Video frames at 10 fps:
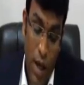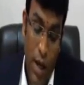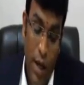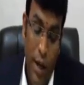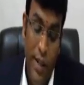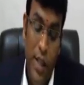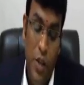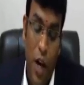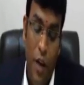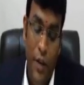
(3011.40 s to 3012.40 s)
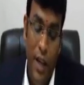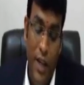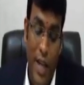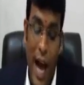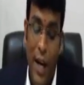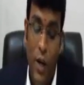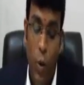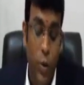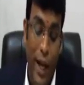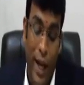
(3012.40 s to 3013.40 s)
receipts of Gyan
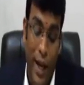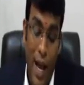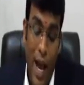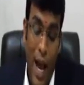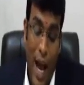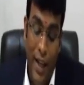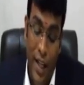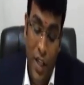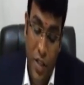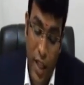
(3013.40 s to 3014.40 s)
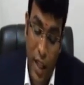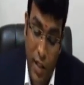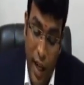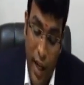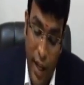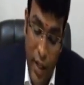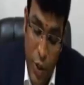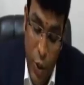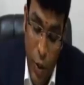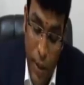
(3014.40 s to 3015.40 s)
Uday, an industrial training
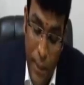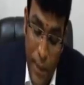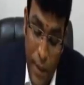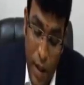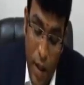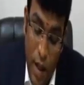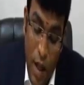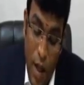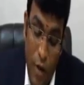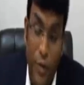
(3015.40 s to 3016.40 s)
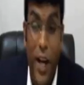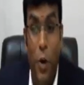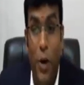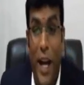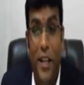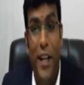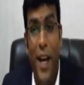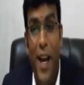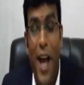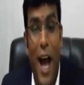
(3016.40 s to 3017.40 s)
institute, very good
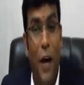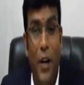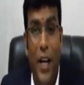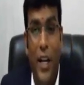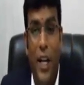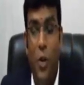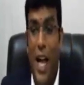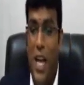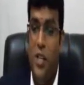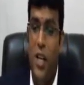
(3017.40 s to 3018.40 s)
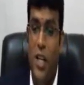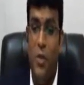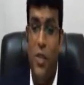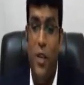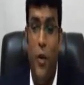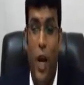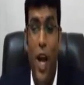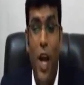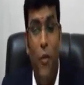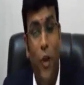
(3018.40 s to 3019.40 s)
ITI, affiliated to National Council
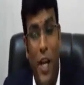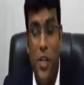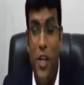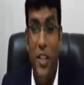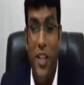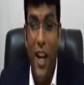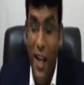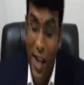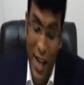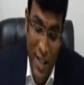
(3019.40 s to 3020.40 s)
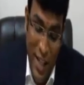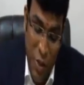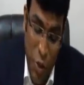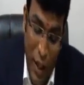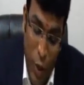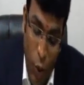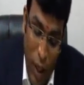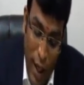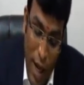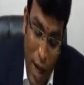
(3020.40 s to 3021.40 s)
for Vocational Training. Just now I told
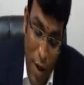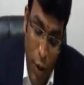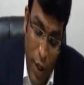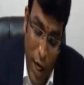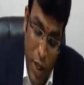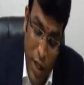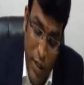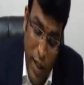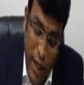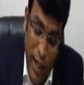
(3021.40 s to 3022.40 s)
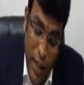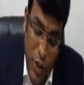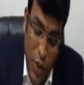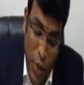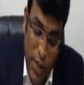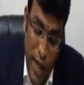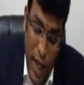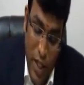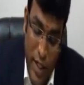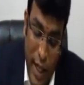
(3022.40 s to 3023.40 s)
vocational training institutes are
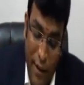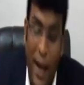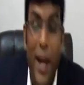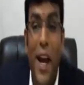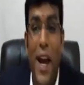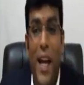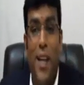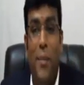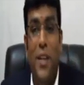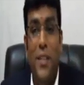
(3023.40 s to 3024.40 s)
straight away exempt.